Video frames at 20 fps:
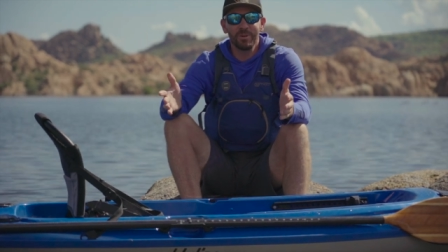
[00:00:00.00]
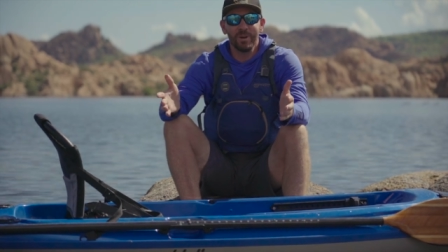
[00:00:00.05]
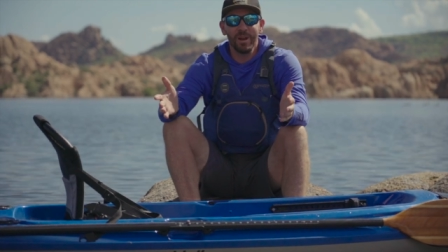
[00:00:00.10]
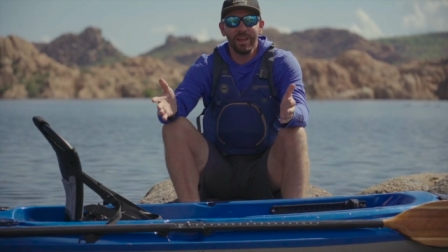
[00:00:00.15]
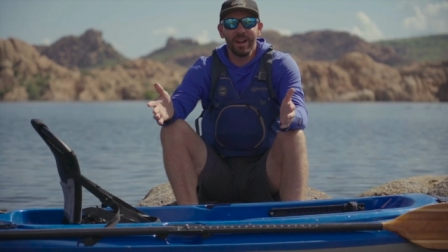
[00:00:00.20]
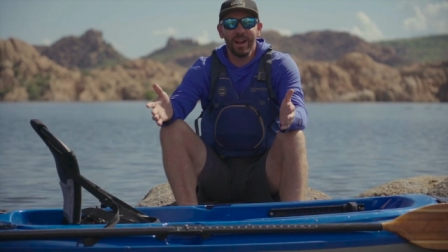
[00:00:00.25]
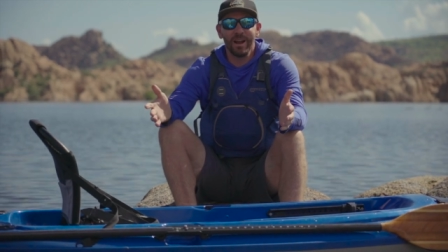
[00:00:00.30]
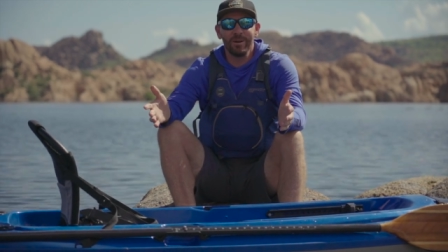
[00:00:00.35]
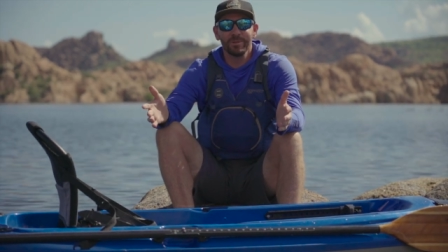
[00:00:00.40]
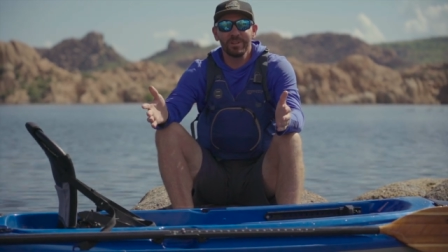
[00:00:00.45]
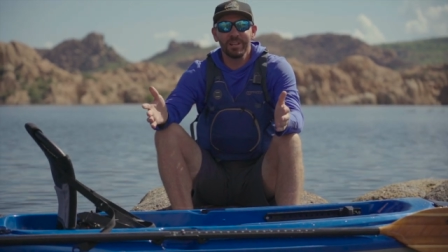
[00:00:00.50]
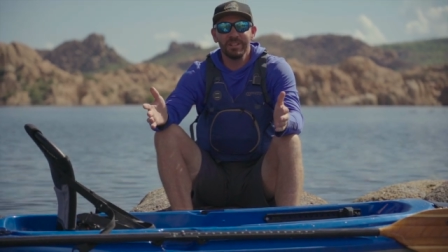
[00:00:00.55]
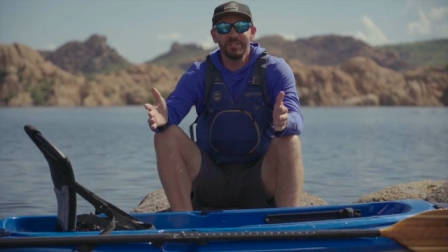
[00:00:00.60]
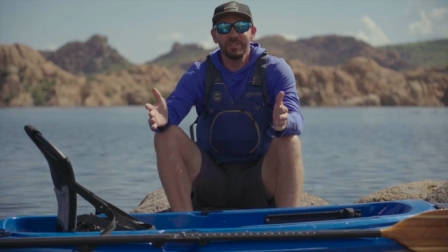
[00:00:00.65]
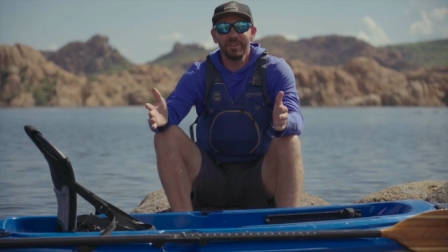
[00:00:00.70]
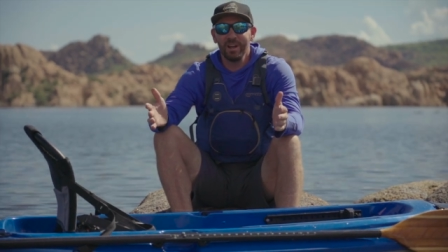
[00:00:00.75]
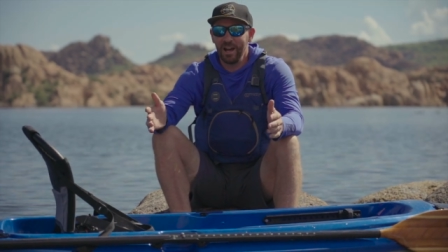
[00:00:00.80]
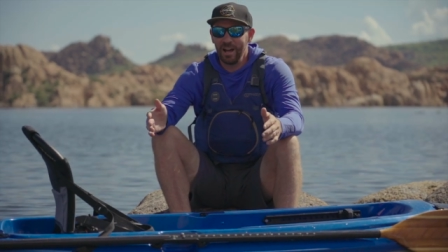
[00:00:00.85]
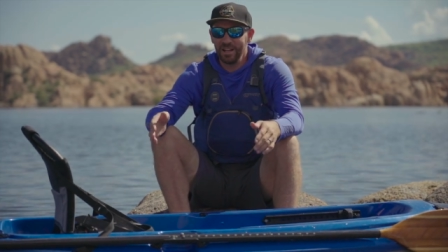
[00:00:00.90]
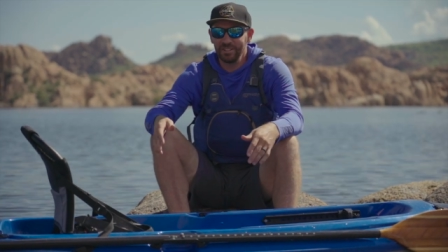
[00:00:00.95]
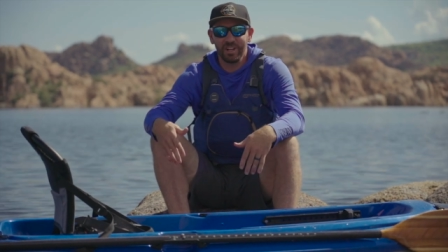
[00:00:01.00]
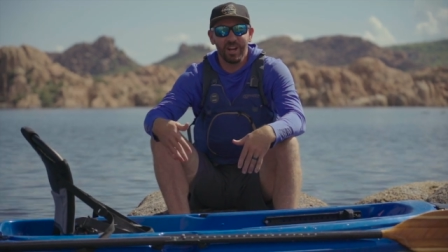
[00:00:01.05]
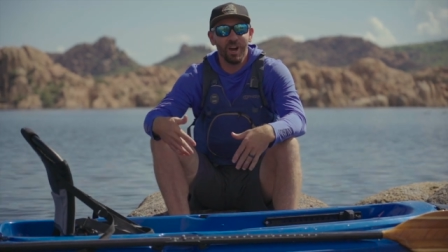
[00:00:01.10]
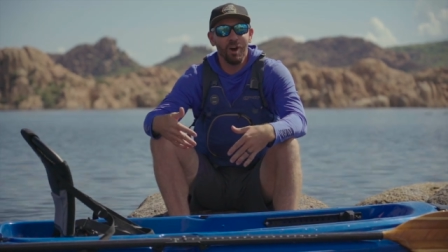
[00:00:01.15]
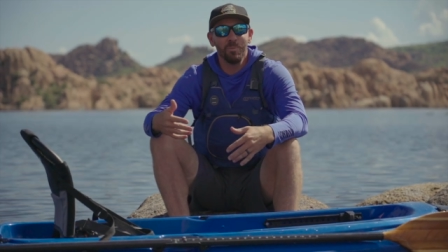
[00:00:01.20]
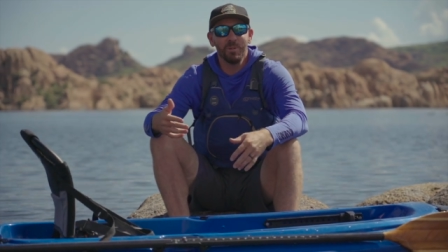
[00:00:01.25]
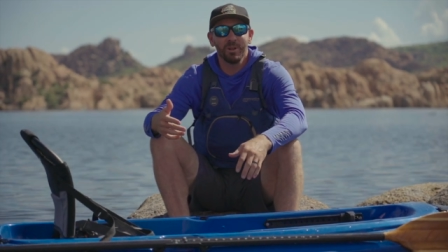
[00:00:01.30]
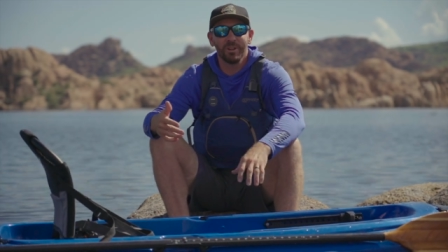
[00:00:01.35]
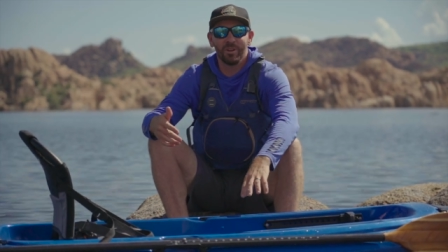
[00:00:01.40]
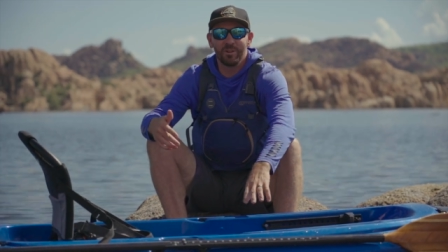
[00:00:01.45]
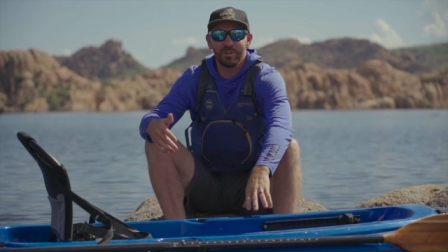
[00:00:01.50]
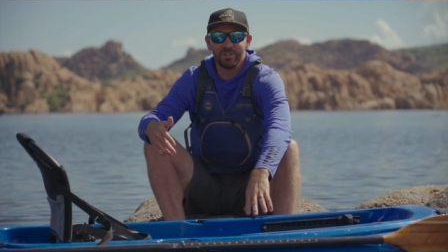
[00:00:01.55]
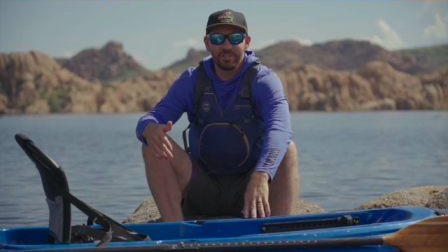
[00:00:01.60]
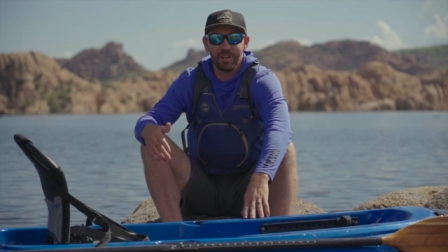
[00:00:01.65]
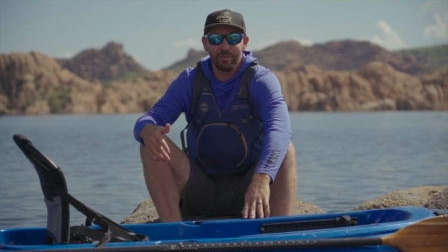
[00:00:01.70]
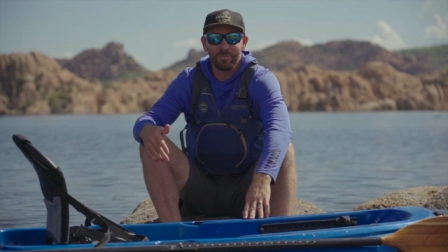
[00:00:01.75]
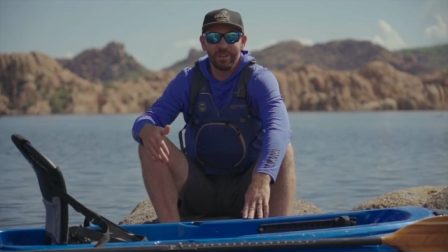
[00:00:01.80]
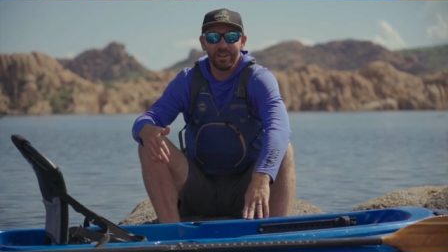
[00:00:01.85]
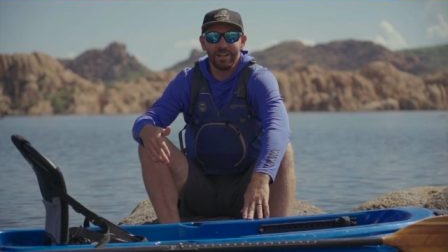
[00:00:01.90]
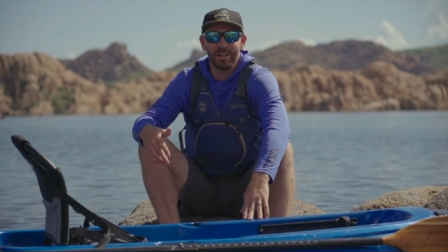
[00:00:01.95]
for hanging out with us, you guys. I hope you learned
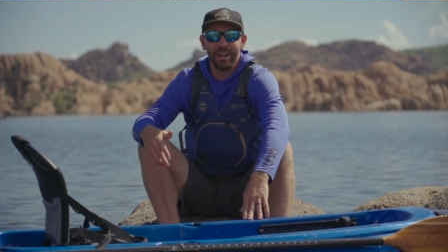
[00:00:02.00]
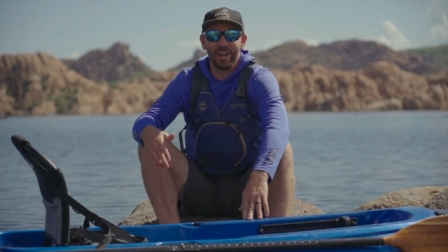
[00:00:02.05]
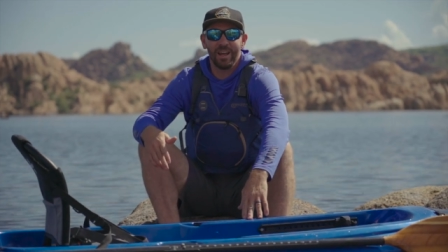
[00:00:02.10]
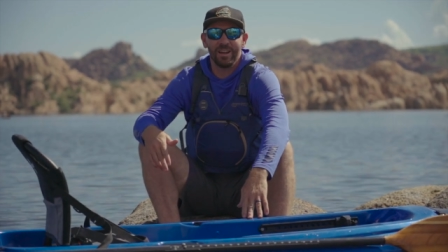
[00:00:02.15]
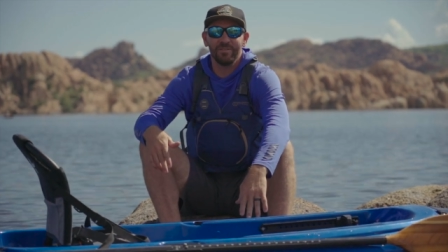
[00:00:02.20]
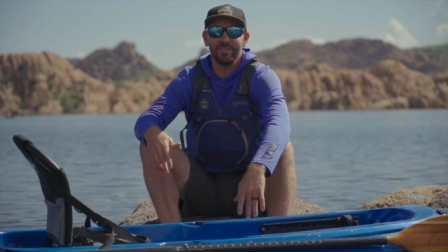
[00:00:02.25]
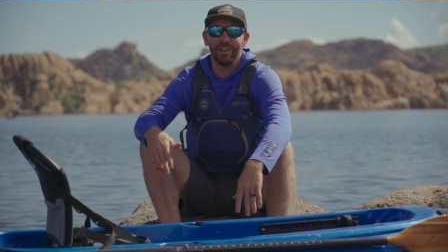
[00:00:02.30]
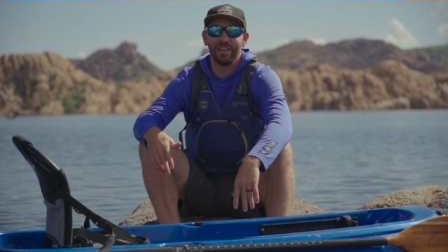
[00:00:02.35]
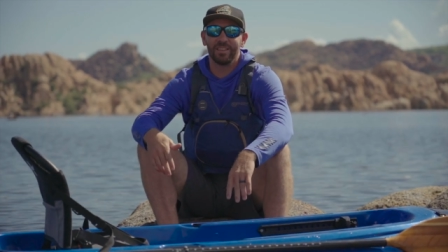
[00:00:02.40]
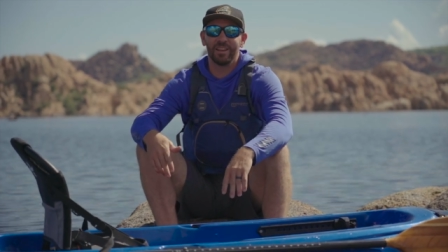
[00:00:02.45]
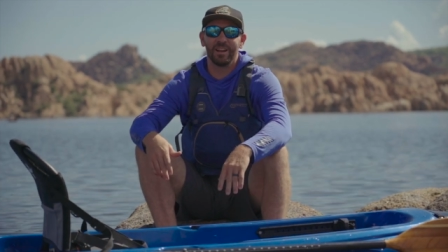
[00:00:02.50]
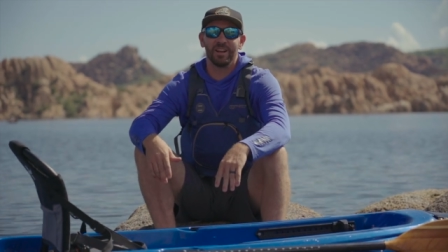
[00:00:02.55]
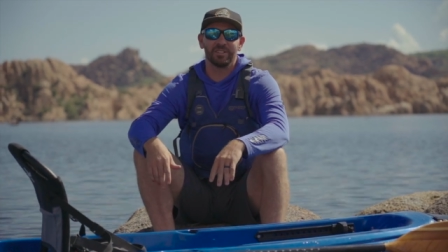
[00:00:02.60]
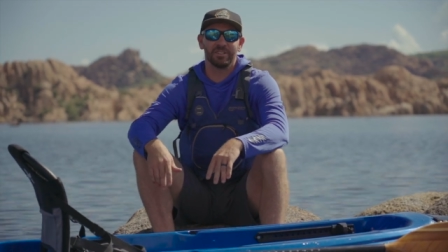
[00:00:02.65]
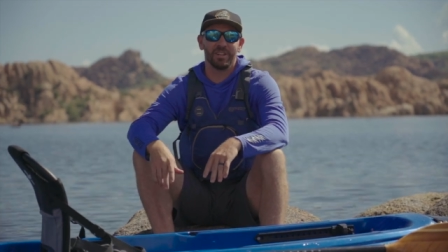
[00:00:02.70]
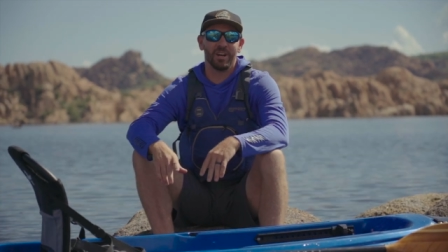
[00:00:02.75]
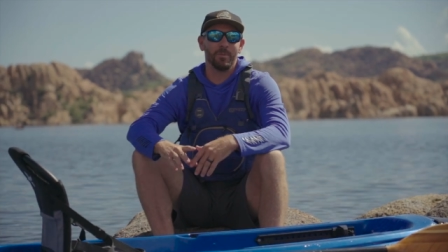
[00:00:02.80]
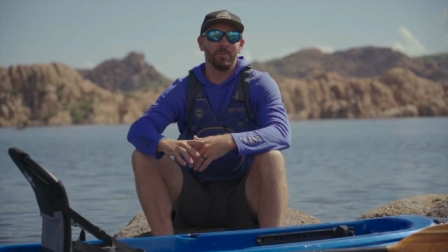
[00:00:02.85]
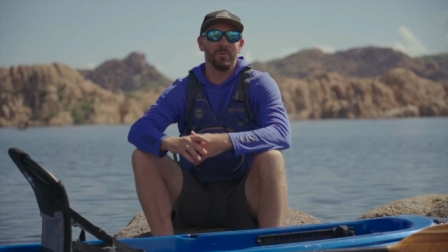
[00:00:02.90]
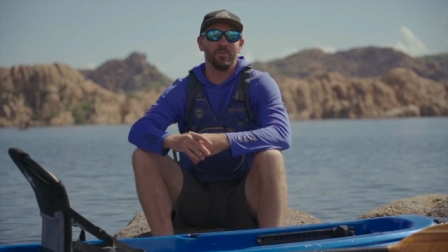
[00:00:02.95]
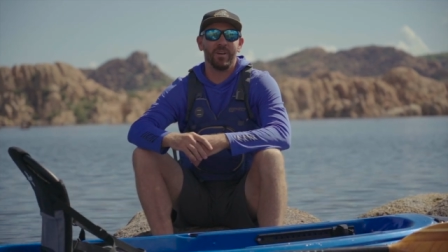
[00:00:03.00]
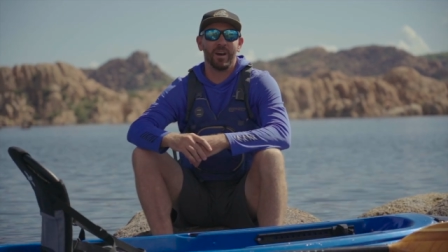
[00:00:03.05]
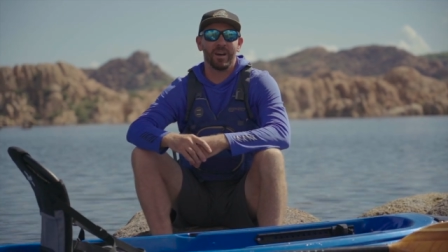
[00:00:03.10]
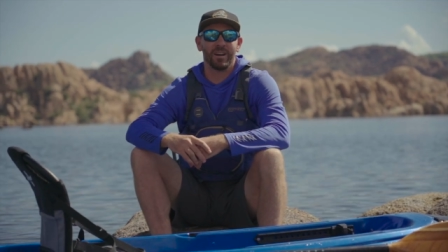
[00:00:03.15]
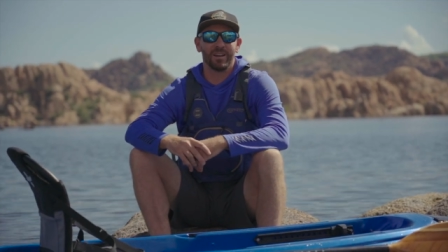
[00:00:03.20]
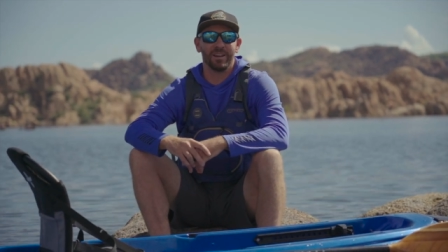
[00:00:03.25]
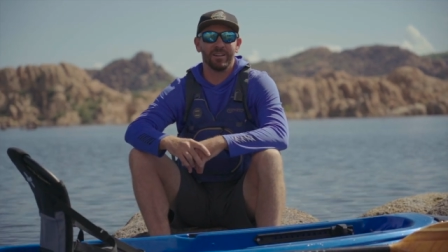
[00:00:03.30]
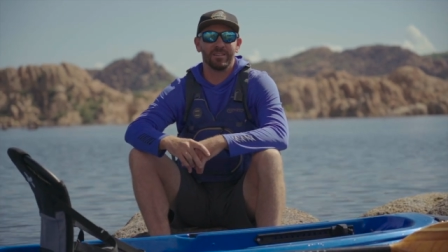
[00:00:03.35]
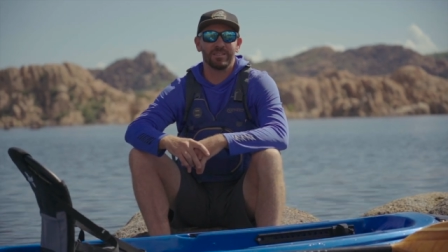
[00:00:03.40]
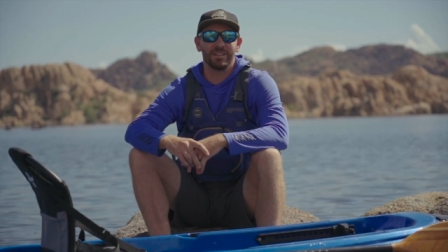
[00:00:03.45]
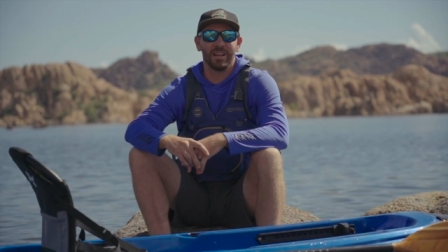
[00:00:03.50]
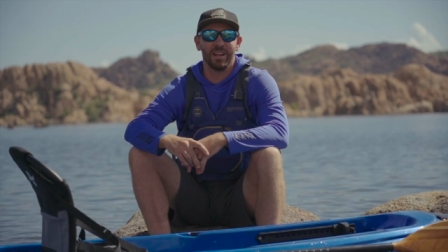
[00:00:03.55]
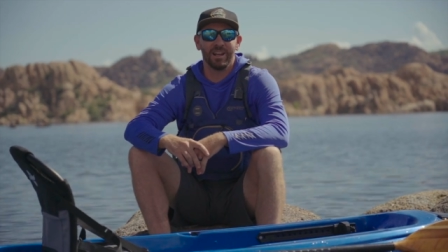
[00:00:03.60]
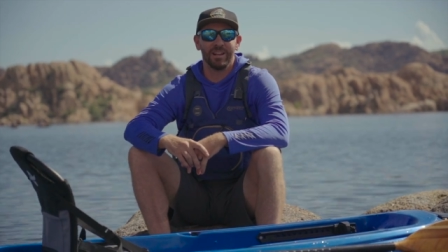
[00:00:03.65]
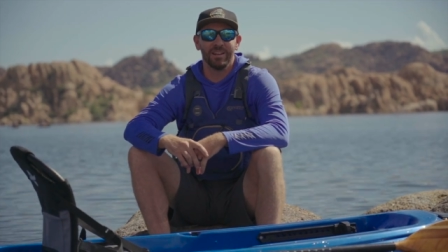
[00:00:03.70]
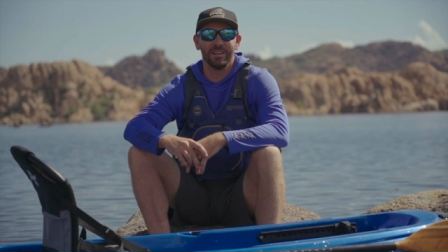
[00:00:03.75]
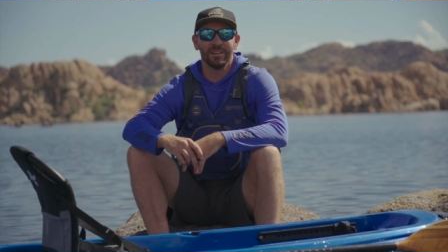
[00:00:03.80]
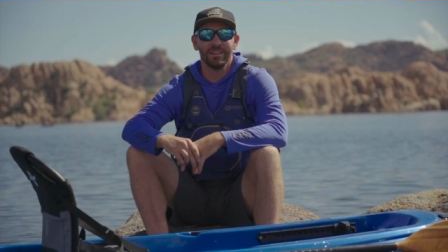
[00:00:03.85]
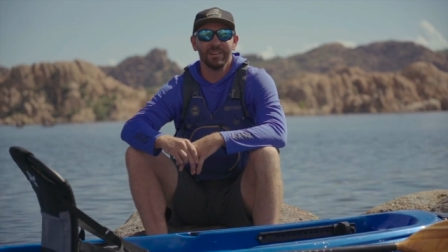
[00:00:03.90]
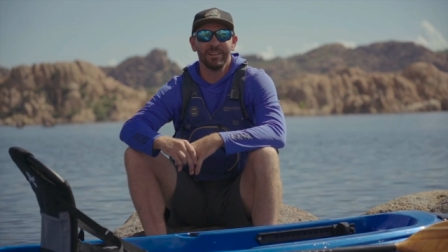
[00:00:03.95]
something today. If nothing else, I hope you found it
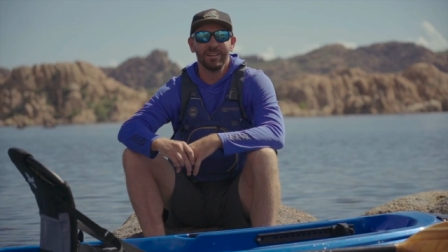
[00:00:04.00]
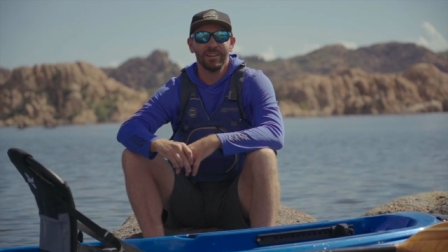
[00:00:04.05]
entertaining.